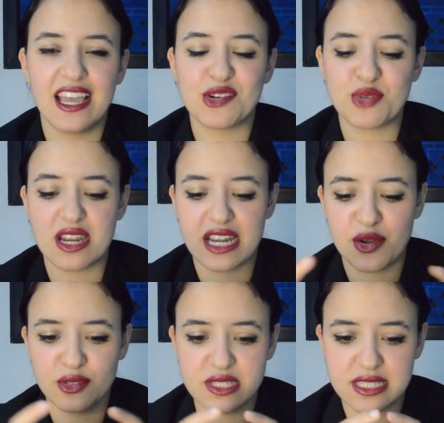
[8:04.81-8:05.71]
we are now
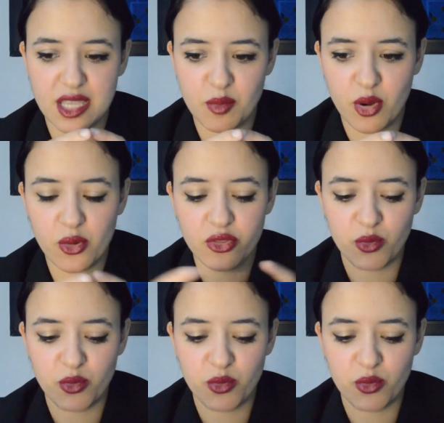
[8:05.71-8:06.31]
on the same boat.